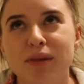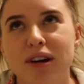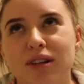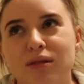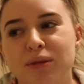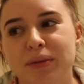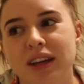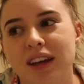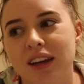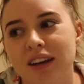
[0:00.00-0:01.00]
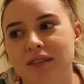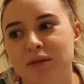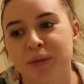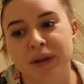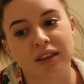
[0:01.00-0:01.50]
tomorrow will be
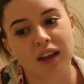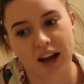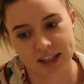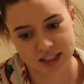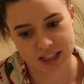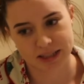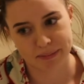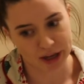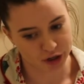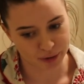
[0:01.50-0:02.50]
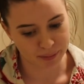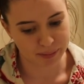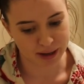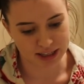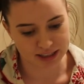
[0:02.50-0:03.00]
lots better,
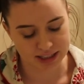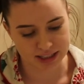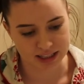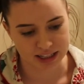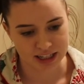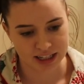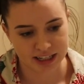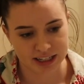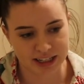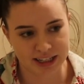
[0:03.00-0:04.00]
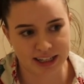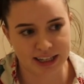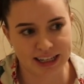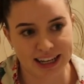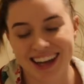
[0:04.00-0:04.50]
but
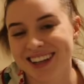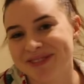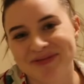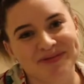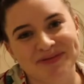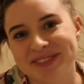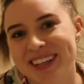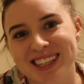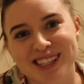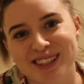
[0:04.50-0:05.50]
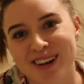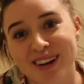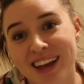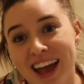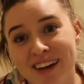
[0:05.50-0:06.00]
yeah. That's just
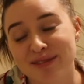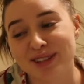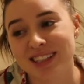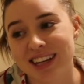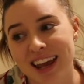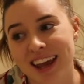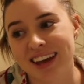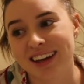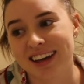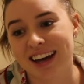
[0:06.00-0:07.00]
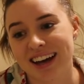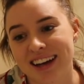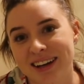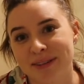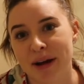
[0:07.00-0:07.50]
all I have for today.
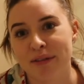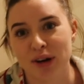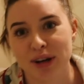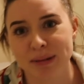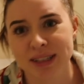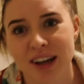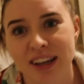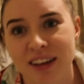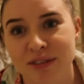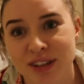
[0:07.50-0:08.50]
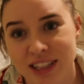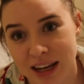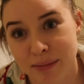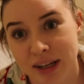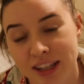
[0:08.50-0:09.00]
I've already been talking for
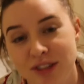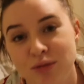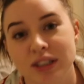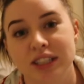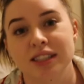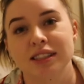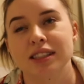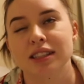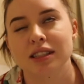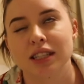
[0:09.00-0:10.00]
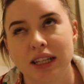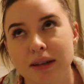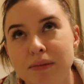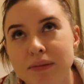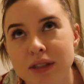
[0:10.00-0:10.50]
10 minutes, which
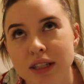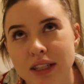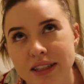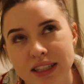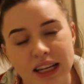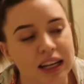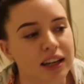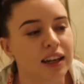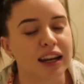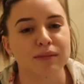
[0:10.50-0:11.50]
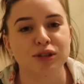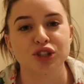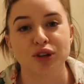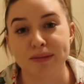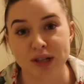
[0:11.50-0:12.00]
seems insane, and I'm
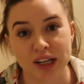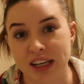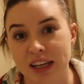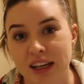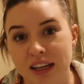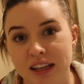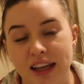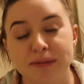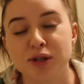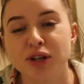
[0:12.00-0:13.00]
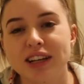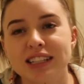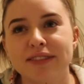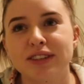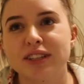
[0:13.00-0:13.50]
sure you
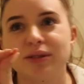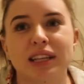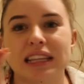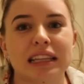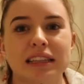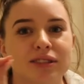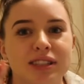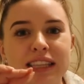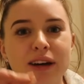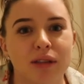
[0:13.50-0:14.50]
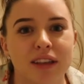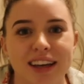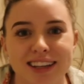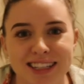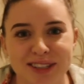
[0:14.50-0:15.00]
guys have to use like the little slow
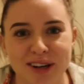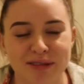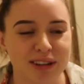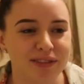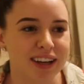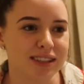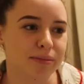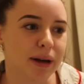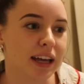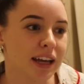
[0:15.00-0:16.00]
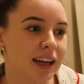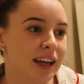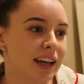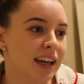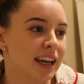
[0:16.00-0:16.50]
thing because I talk really fast. But
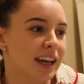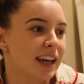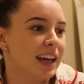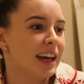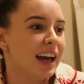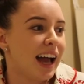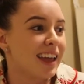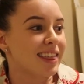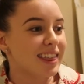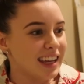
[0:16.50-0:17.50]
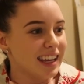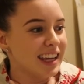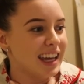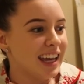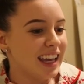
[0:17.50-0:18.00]
I
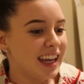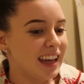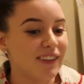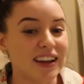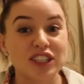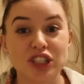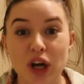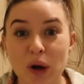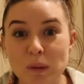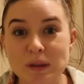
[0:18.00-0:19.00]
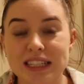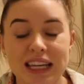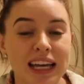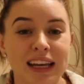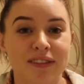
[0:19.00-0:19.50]
think if I don't
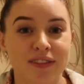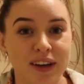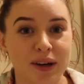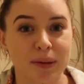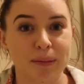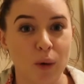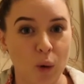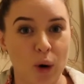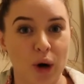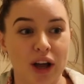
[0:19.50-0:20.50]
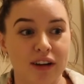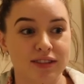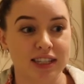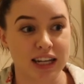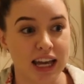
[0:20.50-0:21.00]
film more
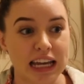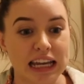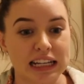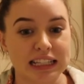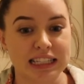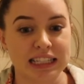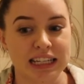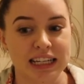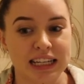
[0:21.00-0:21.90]
of tonight,